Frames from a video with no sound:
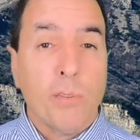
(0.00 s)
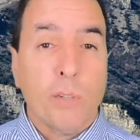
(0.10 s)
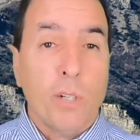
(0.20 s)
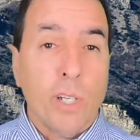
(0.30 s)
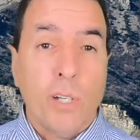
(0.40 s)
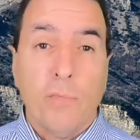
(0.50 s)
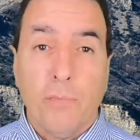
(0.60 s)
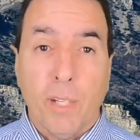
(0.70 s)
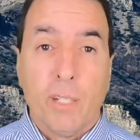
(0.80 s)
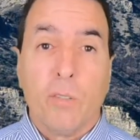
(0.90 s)
thirty-year
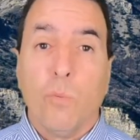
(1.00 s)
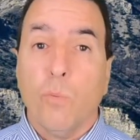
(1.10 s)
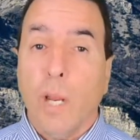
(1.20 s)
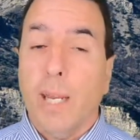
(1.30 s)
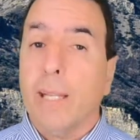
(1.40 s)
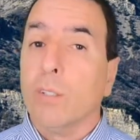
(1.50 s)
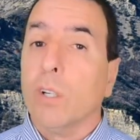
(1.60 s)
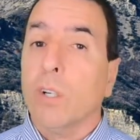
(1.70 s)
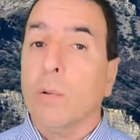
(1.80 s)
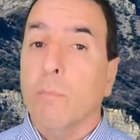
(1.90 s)
fixed rate at the
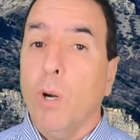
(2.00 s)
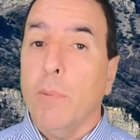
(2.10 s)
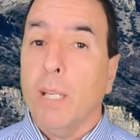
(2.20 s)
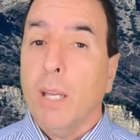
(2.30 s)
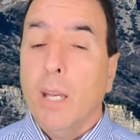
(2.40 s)
current moment.